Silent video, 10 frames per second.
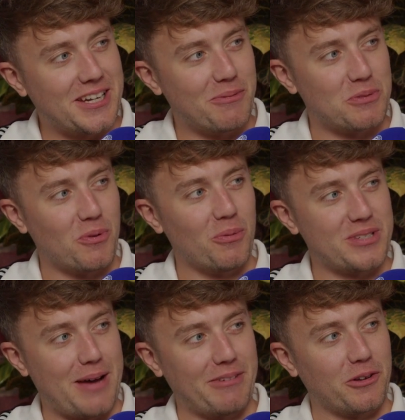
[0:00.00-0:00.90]
It was what was
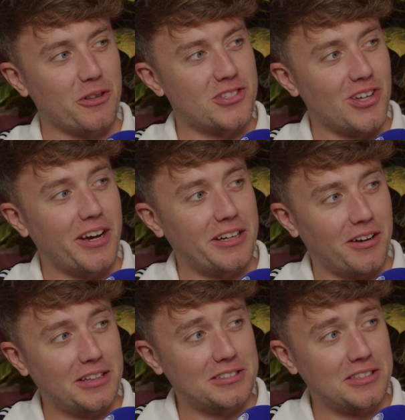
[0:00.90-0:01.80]
happening on the
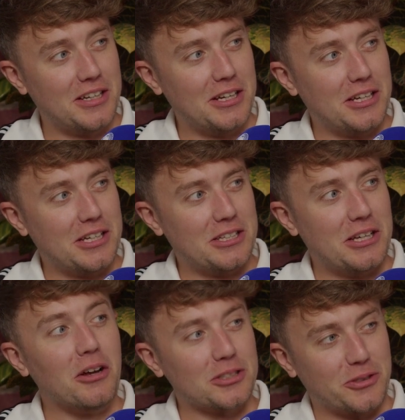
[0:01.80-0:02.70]
sidelines. You
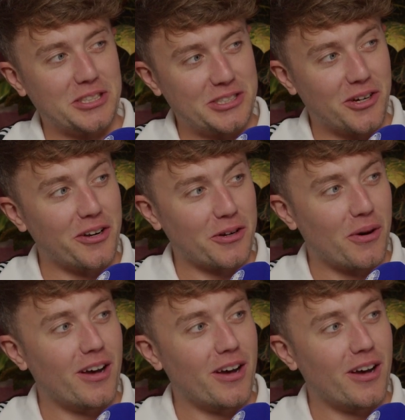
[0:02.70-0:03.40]
lost Cristiano quite